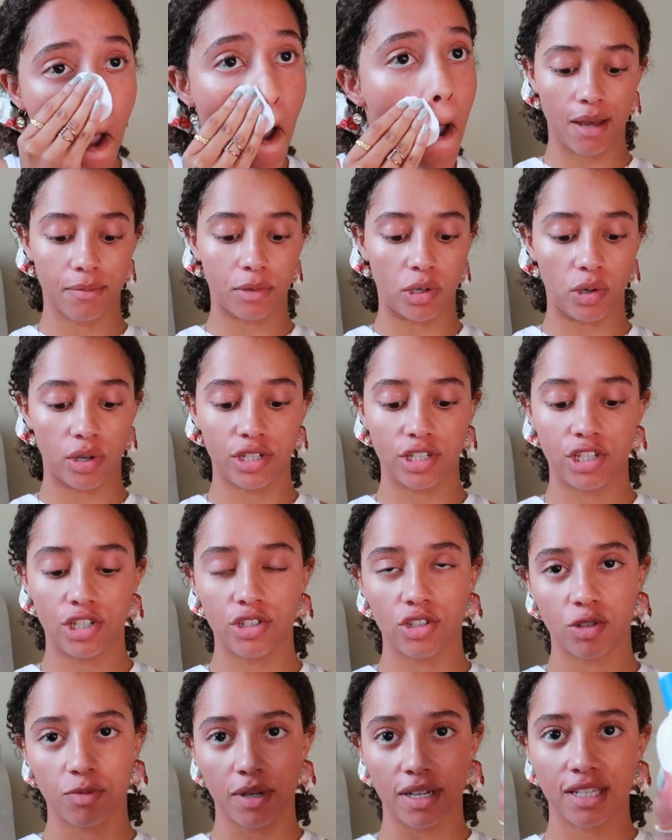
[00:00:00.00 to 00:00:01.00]
I'm going to
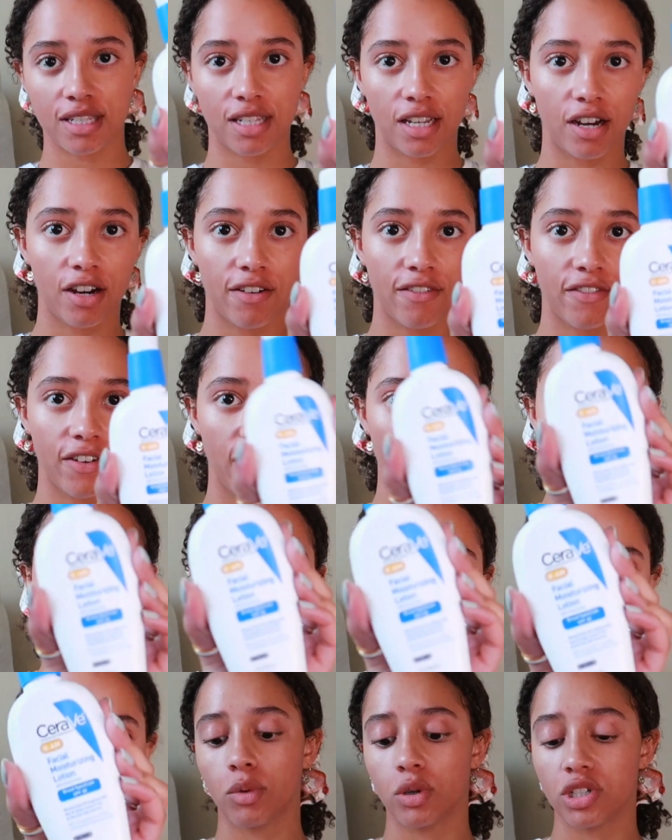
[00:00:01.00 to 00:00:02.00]
use my
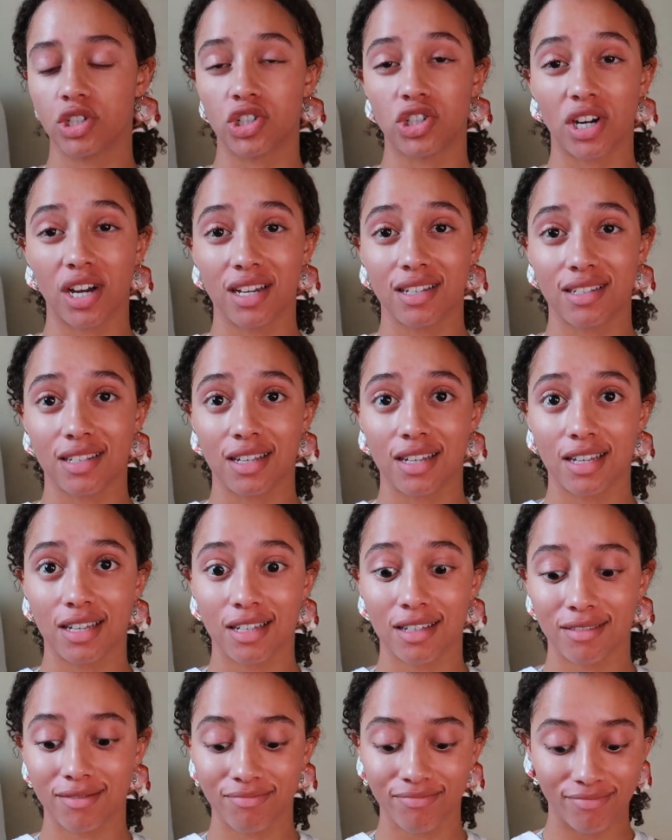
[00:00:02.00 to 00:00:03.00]
CeraVe
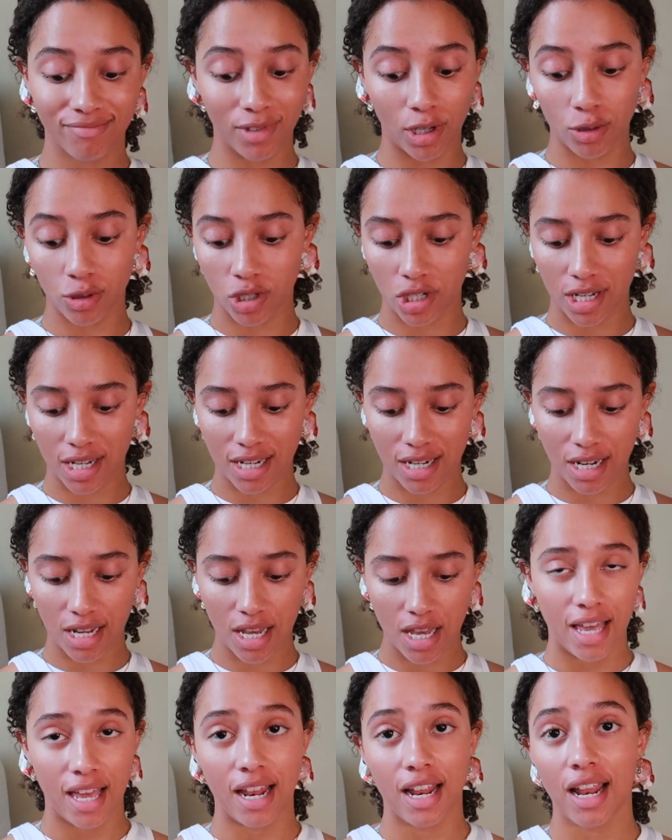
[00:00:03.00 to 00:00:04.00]
moisturizing
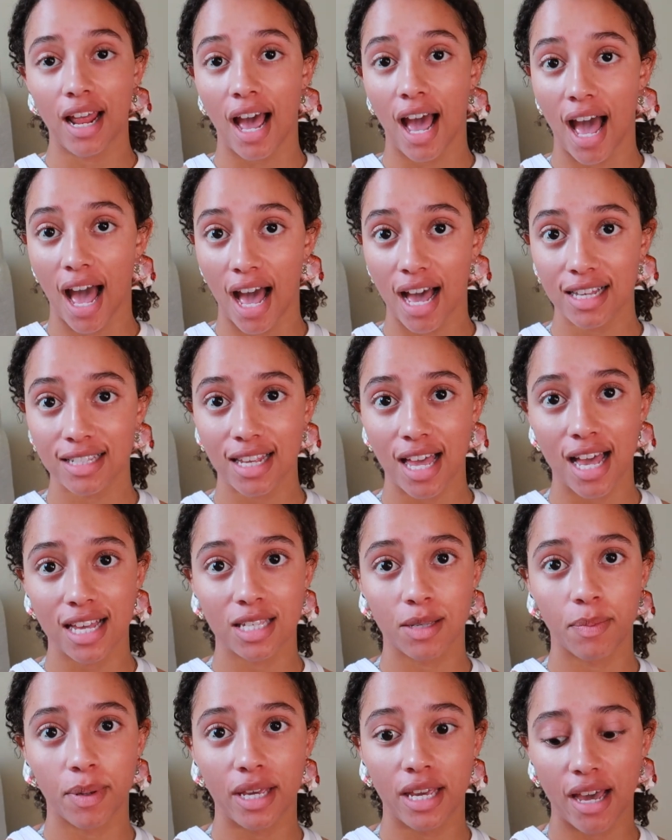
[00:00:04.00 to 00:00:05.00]
lotion. It has
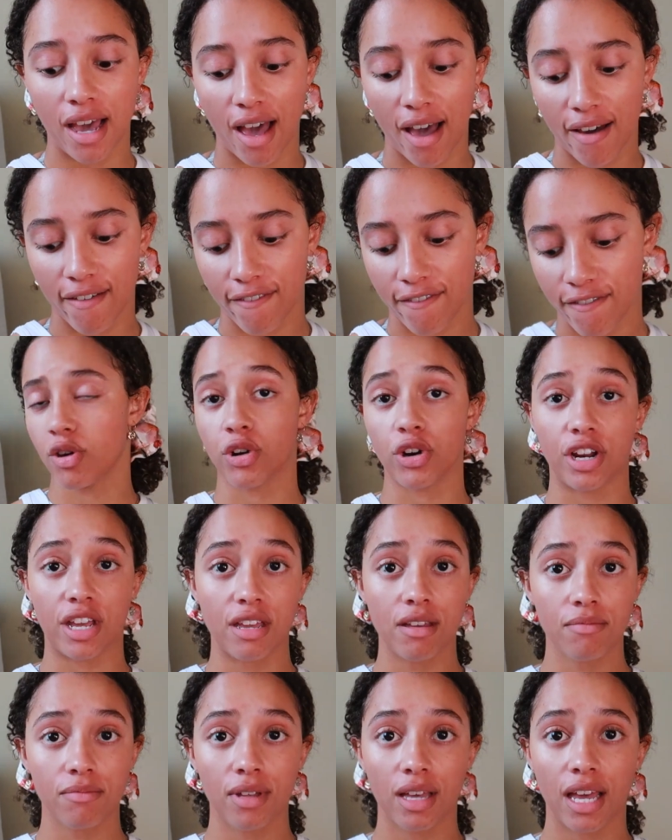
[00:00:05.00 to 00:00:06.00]
S P F
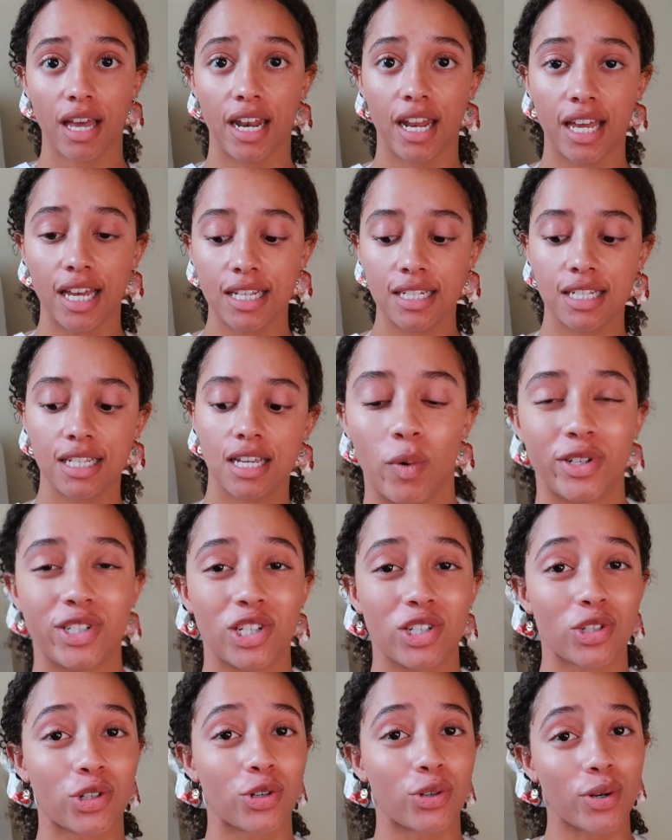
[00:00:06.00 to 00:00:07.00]
thirty in it, which
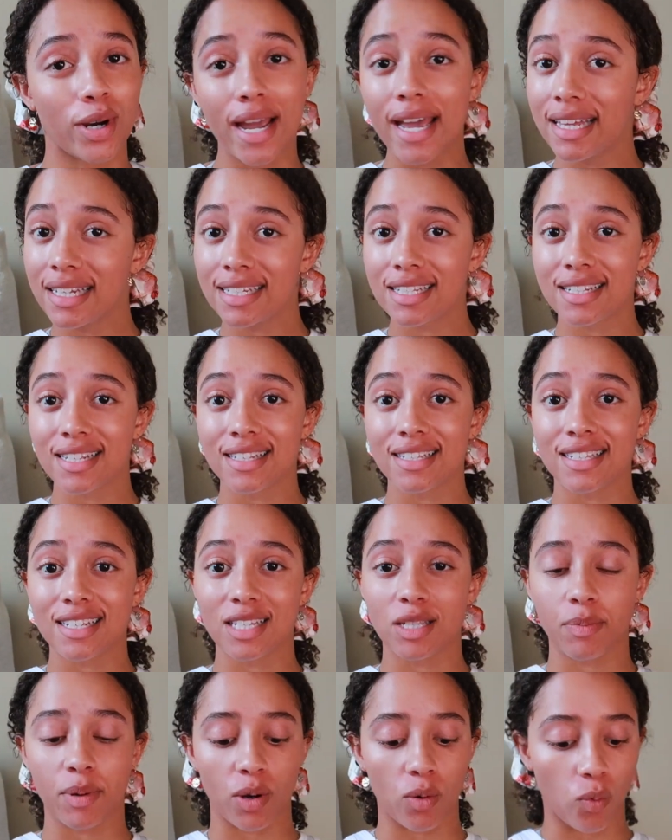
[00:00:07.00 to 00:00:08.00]
is great since
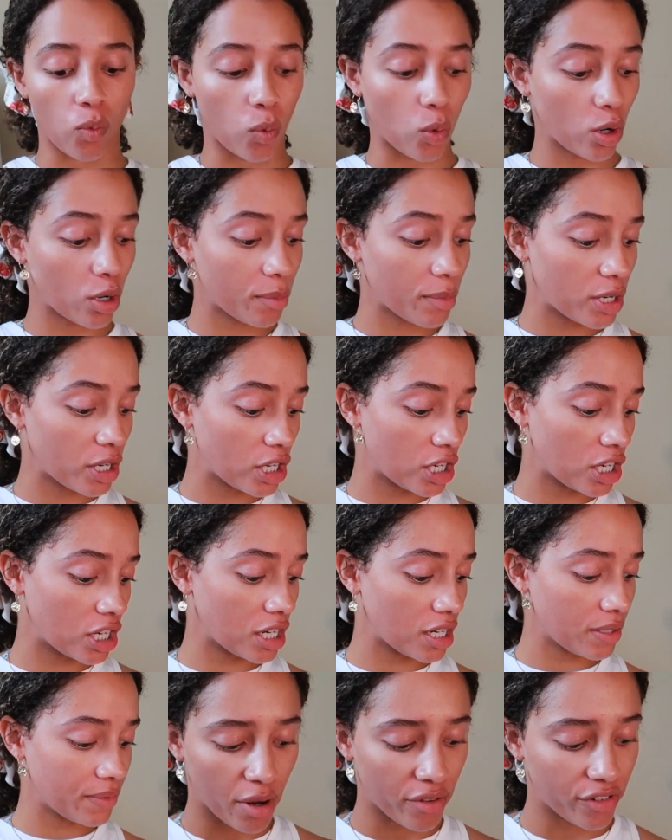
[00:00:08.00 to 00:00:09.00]
it's been
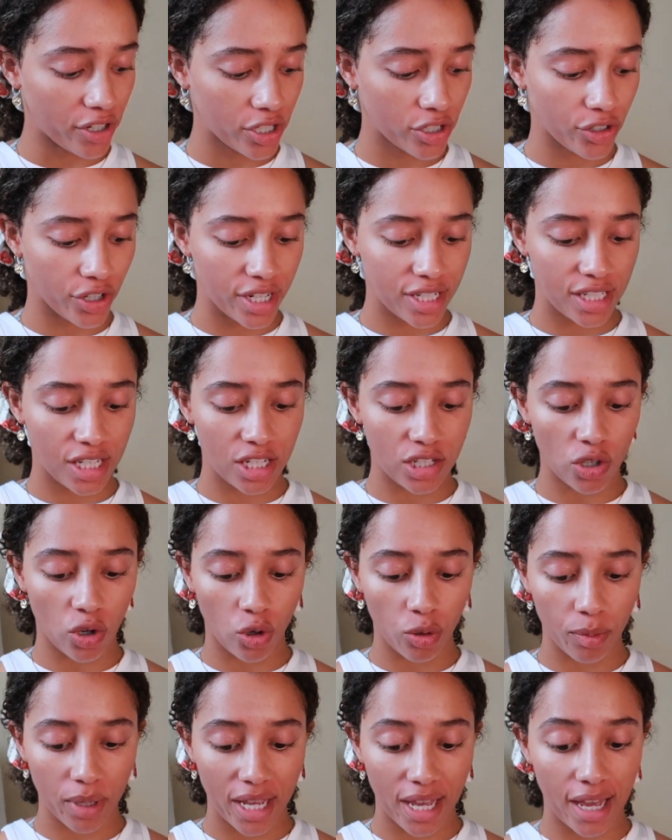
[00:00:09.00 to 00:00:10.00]
warmer. My friend Gracie
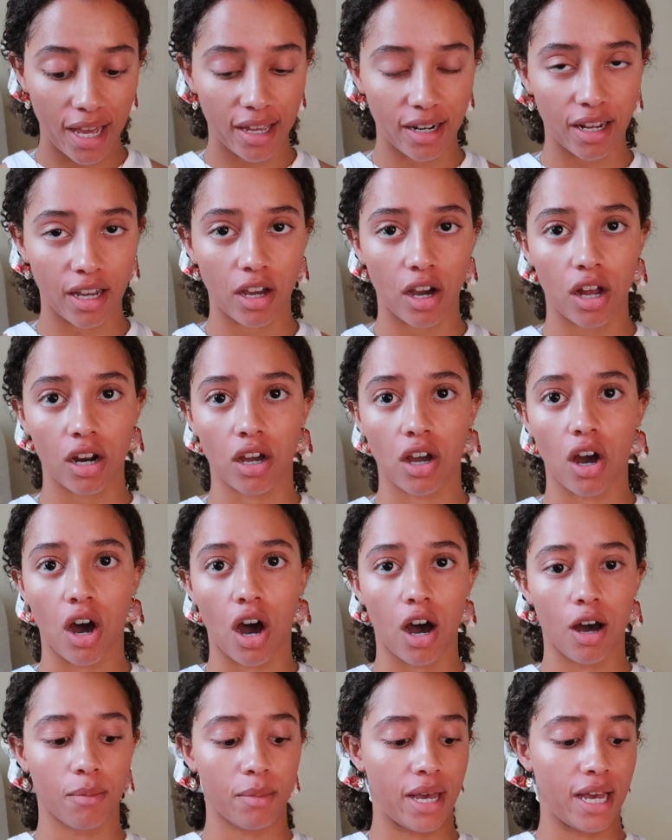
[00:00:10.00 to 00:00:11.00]
told me, and I got a
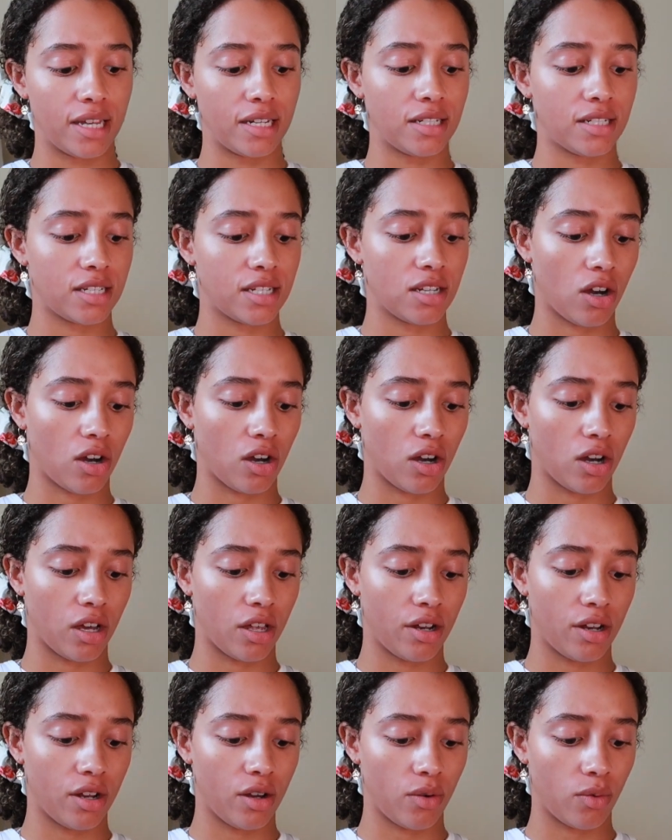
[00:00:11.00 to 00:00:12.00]
comment
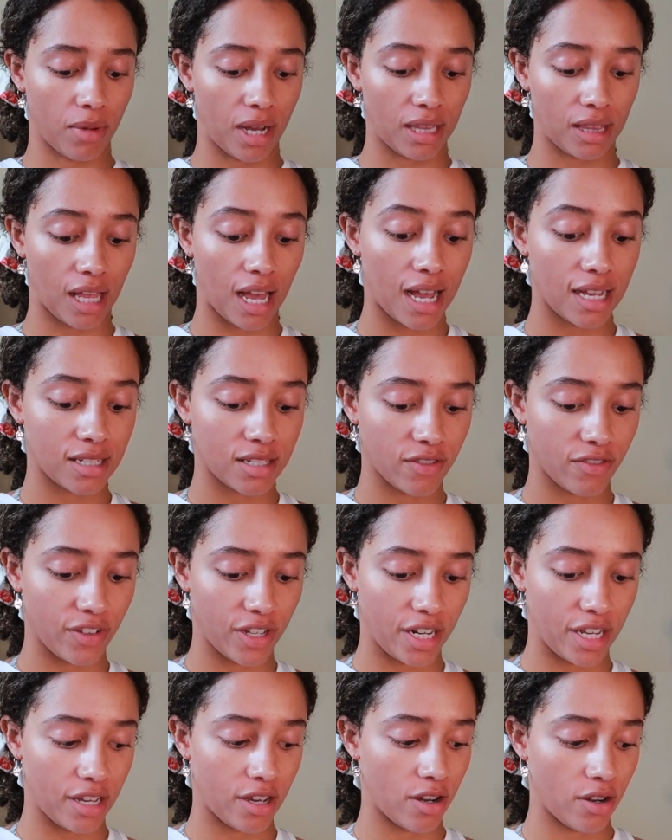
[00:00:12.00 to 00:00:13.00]
on my last
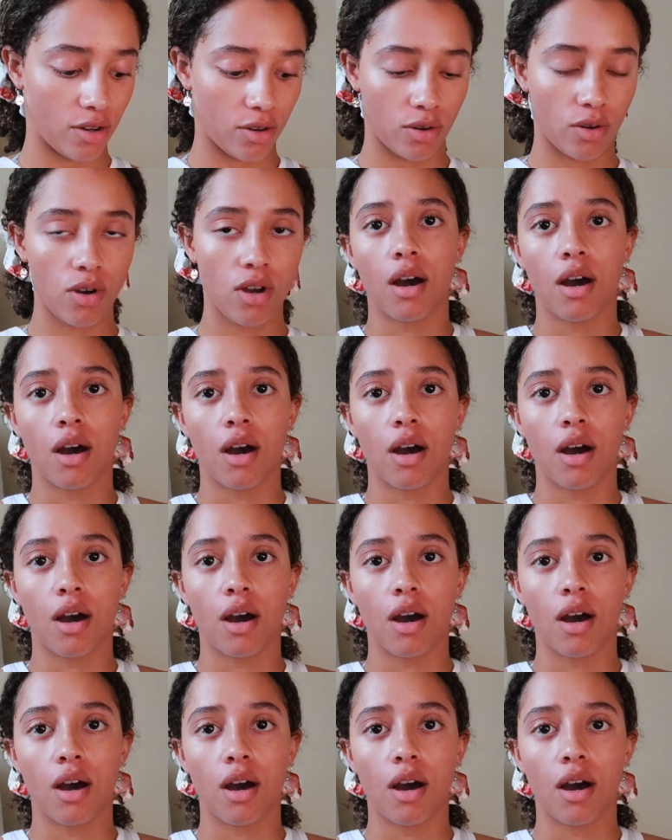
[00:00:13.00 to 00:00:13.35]
video